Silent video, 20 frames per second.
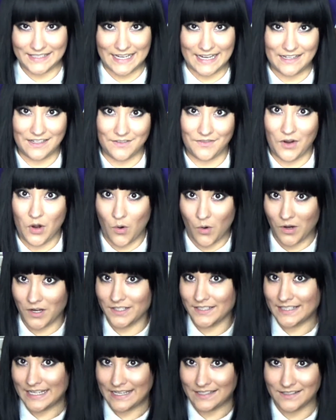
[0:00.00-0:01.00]
And of
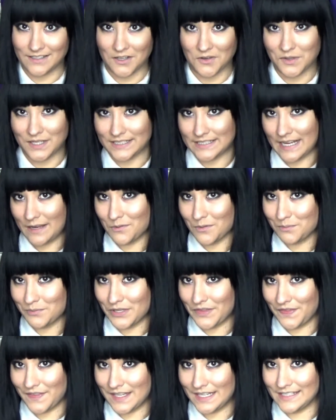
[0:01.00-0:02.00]
course, as always, I will
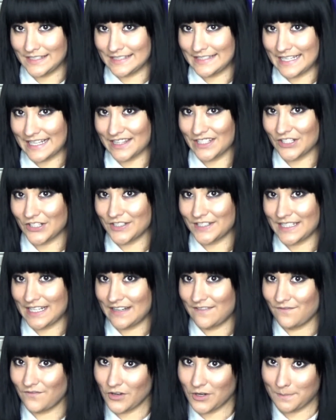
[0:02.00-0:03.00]
put the seller's
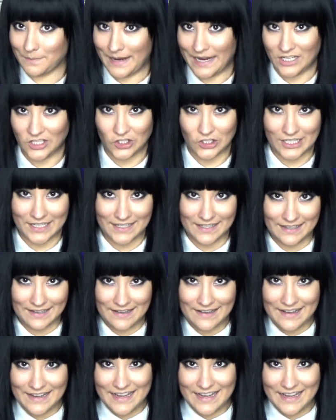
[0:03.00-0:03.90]
information